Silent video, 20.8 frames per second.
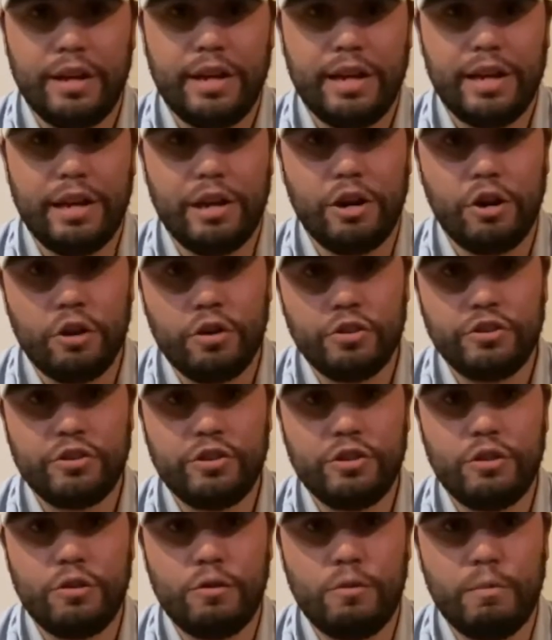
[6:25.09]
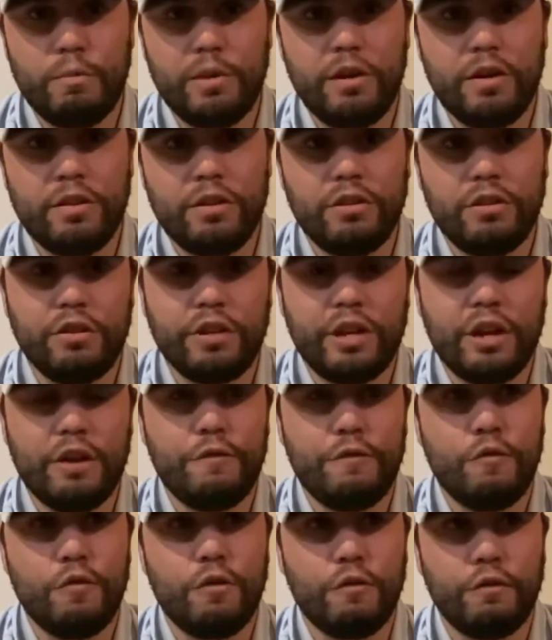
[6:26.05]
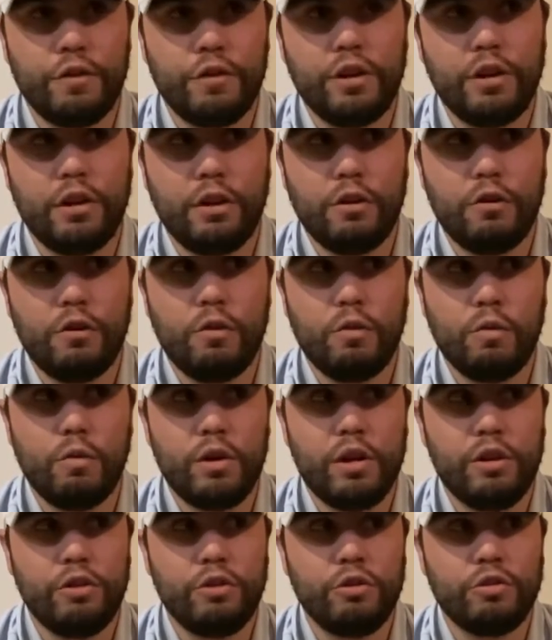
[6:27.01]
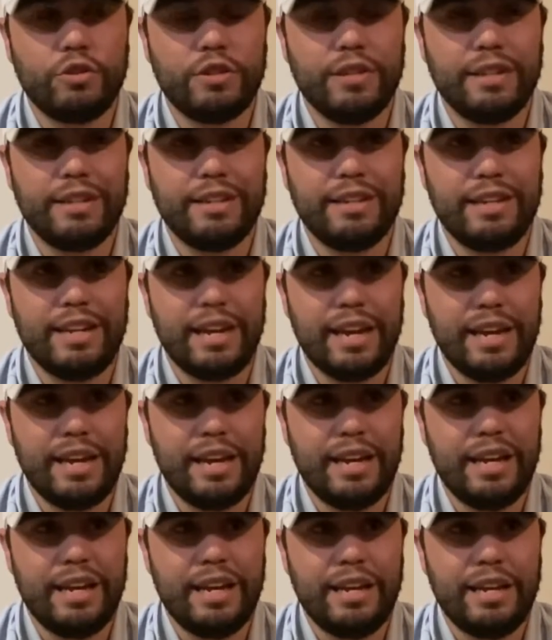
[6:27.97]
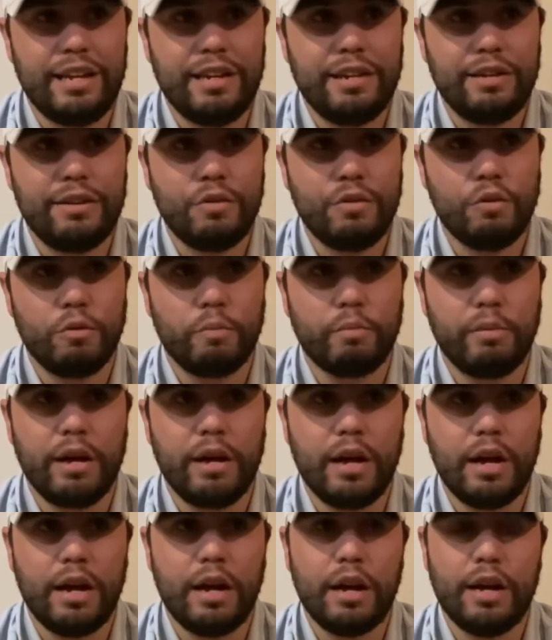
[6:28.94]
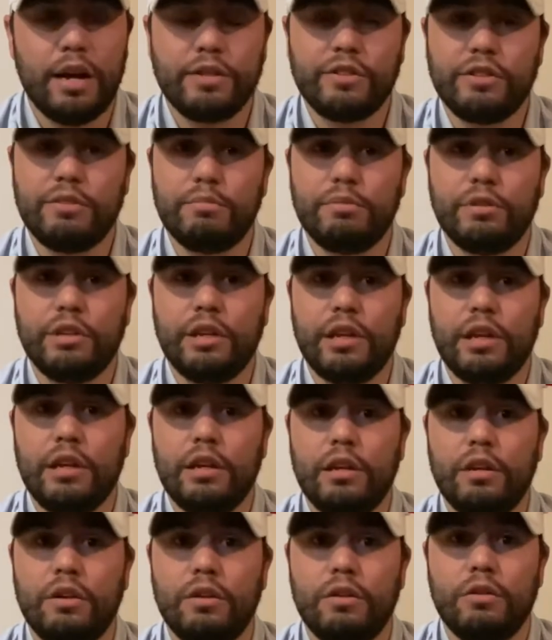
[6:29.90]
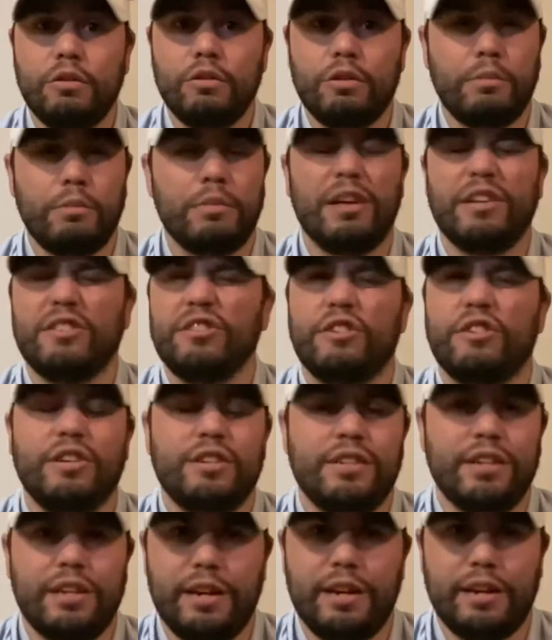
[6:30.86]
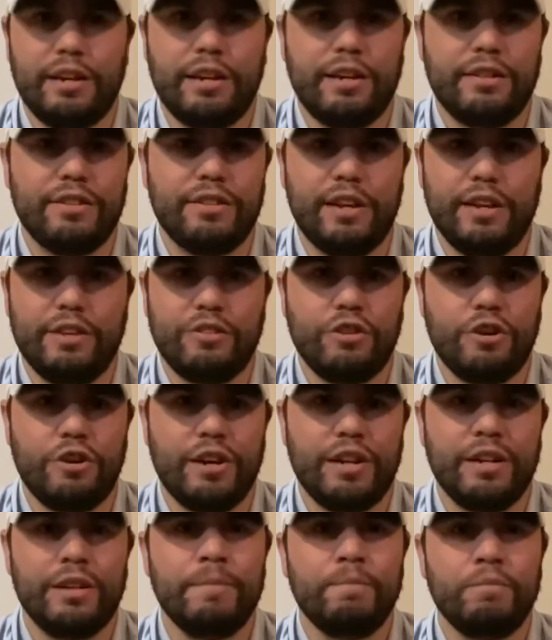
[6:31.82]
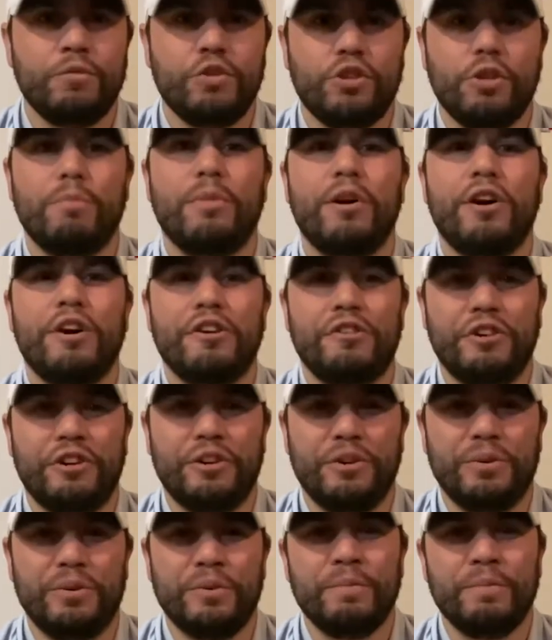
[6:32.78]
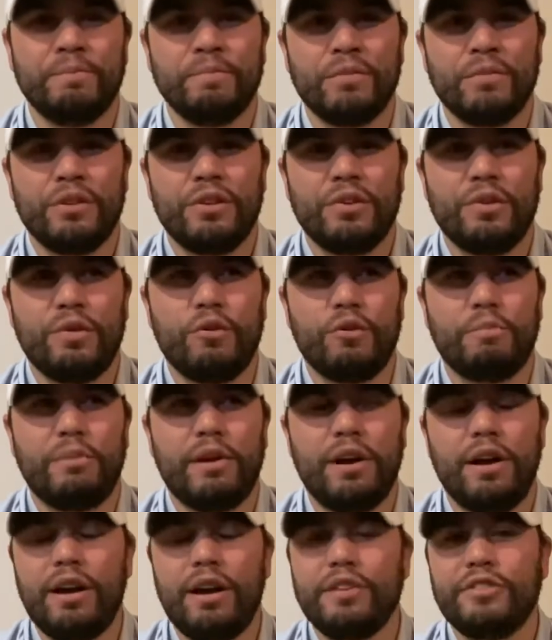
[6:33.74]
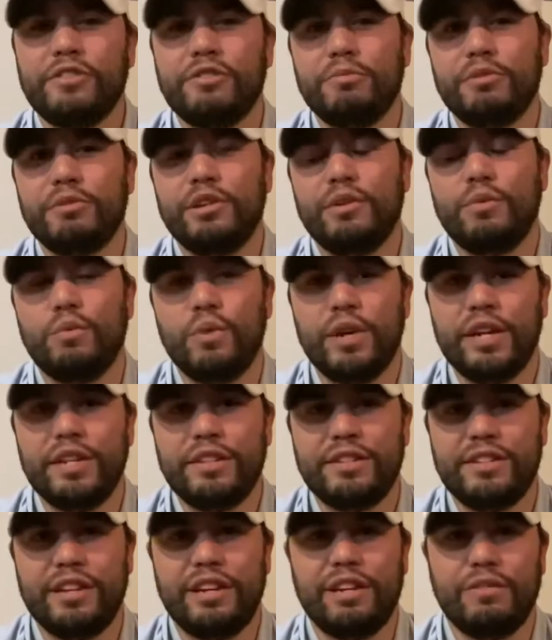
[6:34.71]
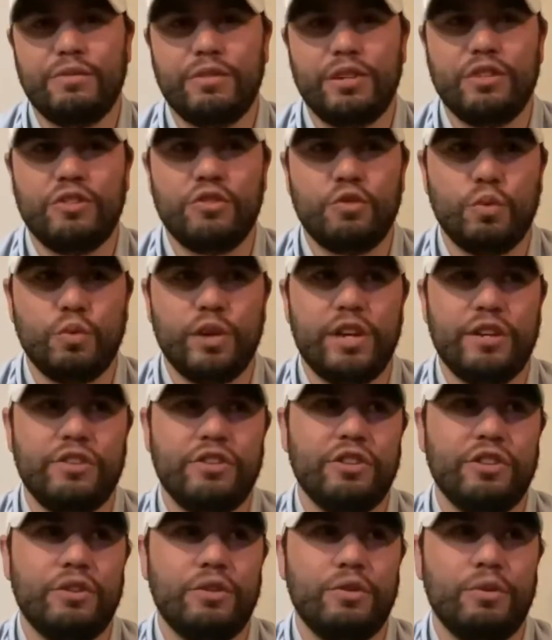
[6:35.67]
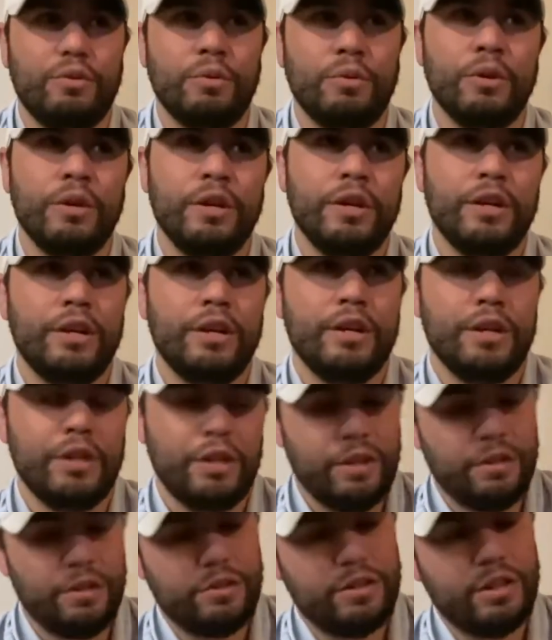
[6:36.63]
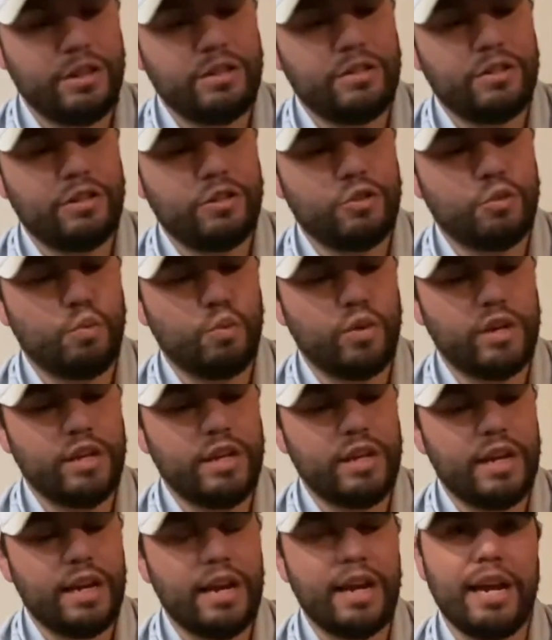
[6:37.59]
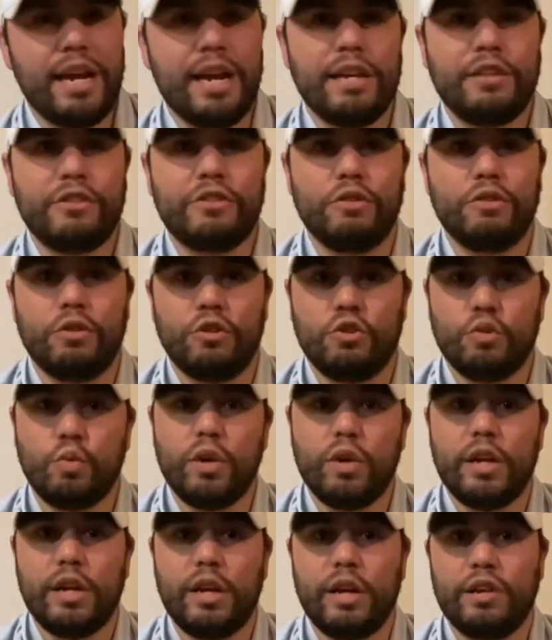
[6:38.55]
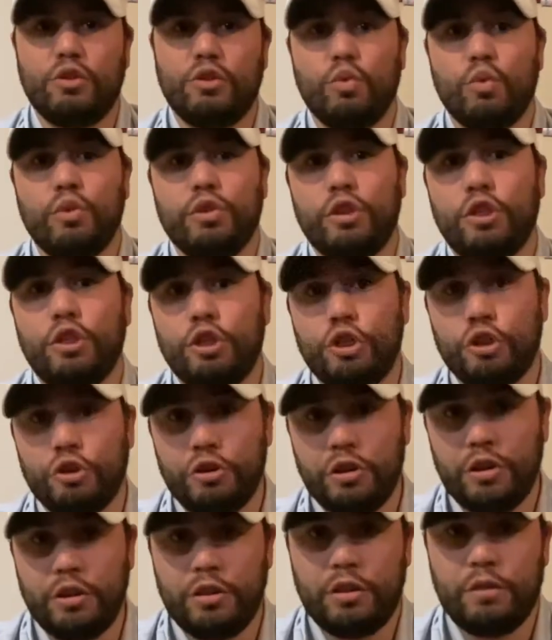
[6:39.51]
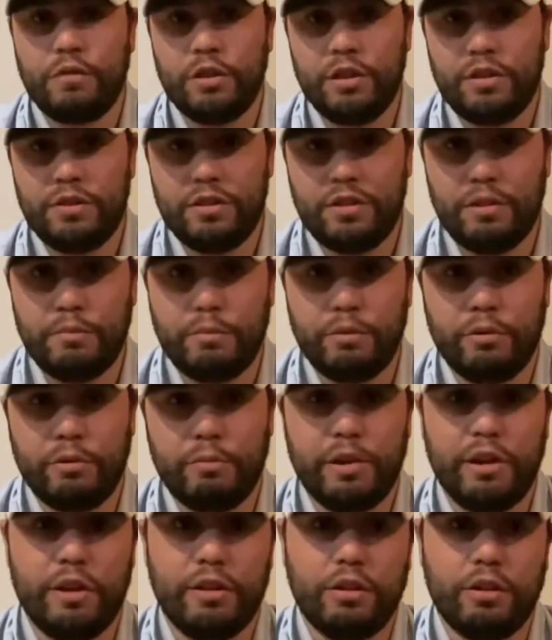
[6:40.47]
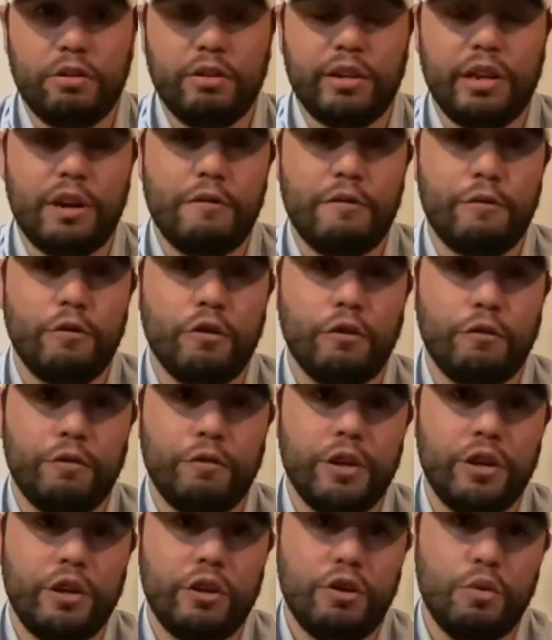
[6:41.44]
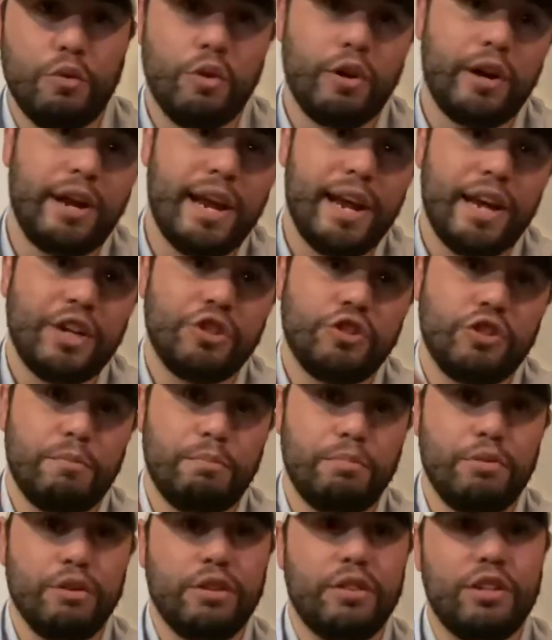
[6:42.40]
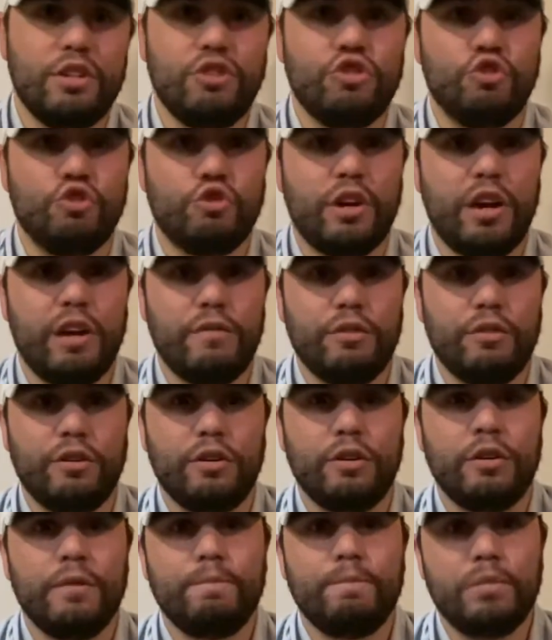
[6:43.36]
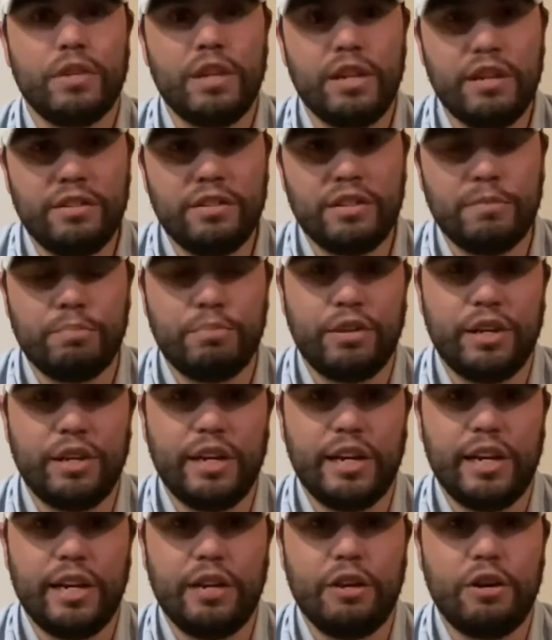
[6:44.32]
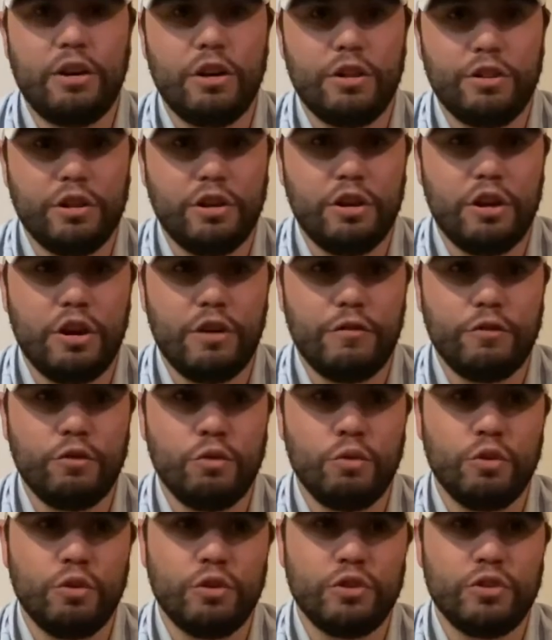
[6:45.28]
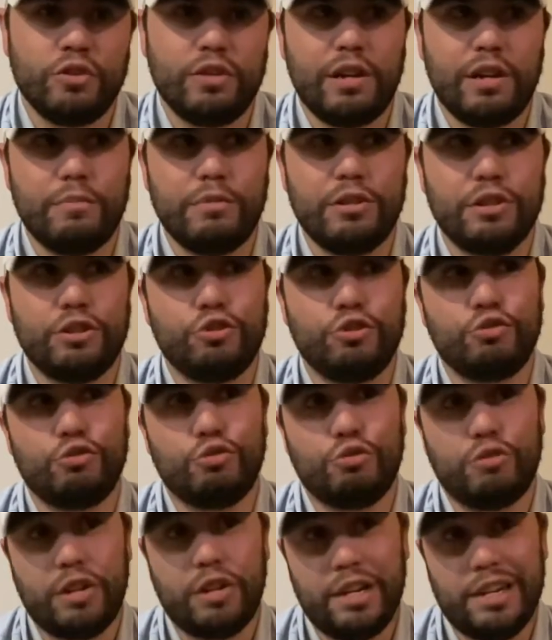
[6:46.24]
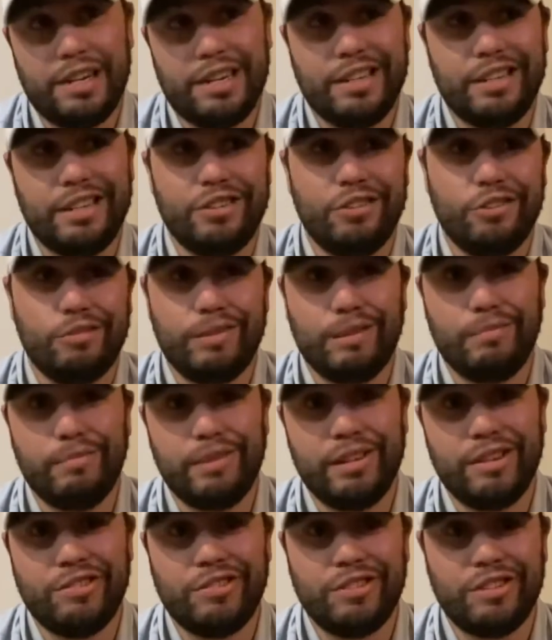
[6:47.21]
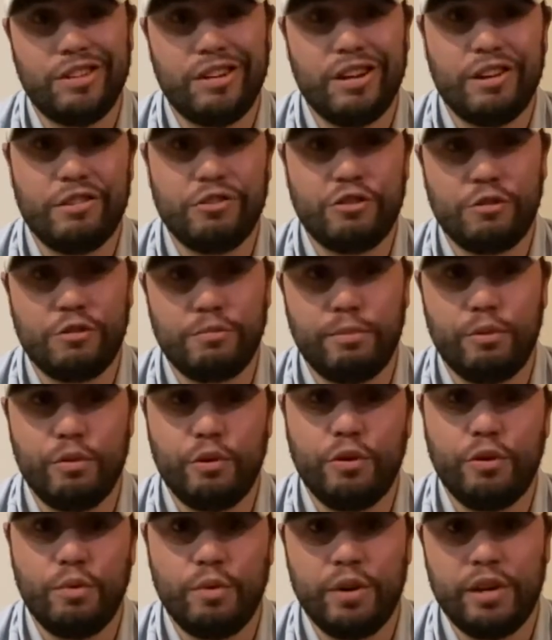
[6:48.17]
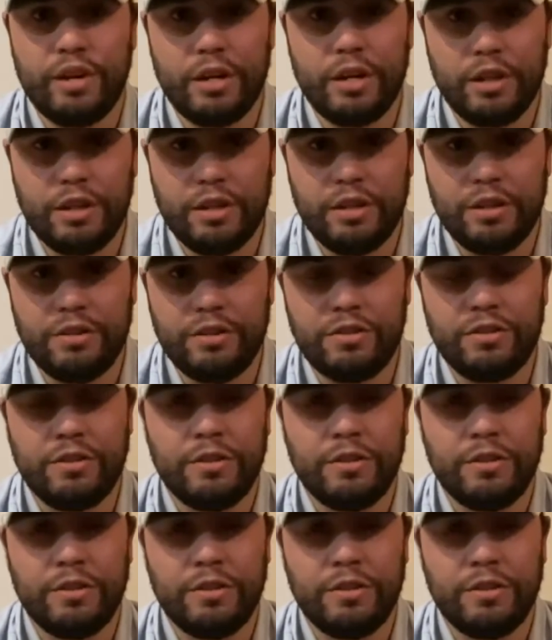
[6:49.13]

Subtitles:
And also be on the lookout for a video either today or possibly, or not, sorry, today, not today, sorry. Tomorrow or possibly Wednesday of this week. So today's the 28th, so the 29th or the 30th of December, be on the lookout for a video where I actually put this driver into play on the golf course. I'm going to try and do my best to not spoil what it is.